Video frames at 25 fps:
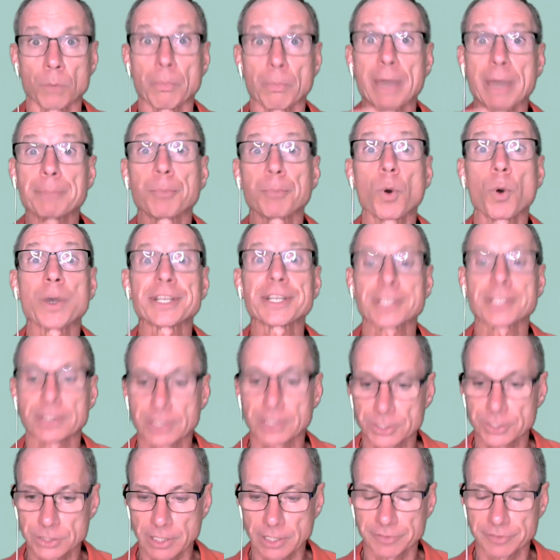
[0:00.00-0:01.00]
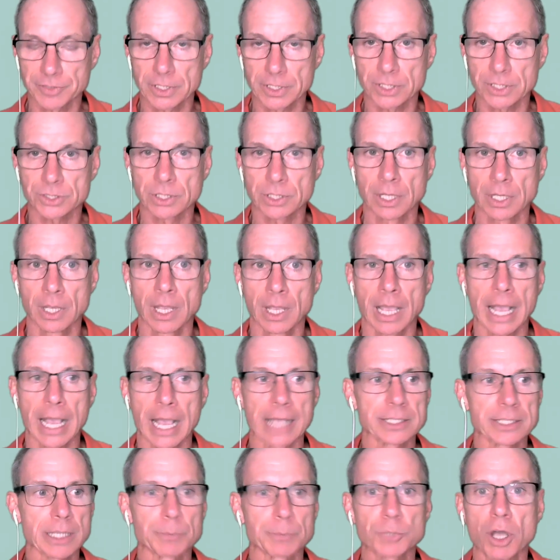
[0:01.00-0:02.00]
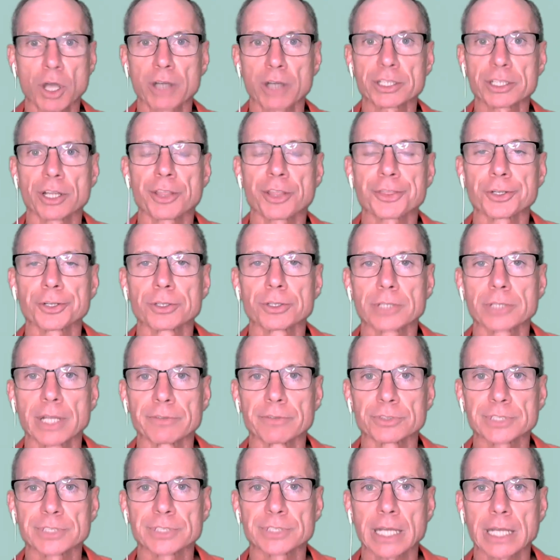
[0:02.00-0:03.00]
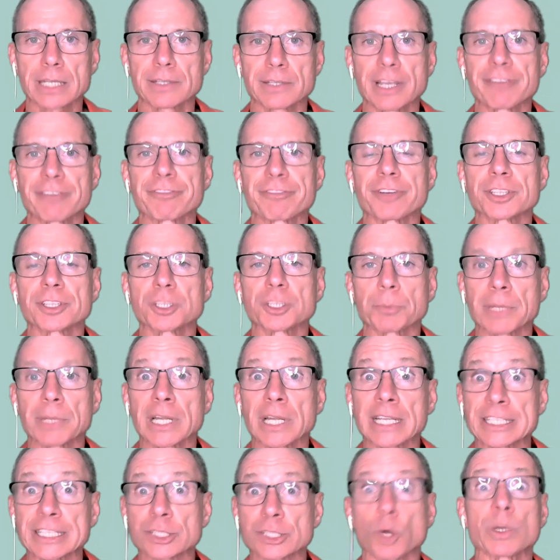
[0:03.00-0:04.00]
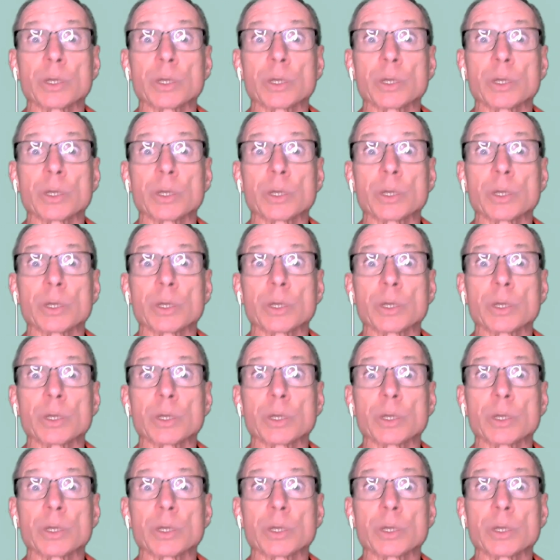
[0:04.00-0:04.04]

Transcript: My point in this stuff is, as I'm talking to third level tech and they fundamentally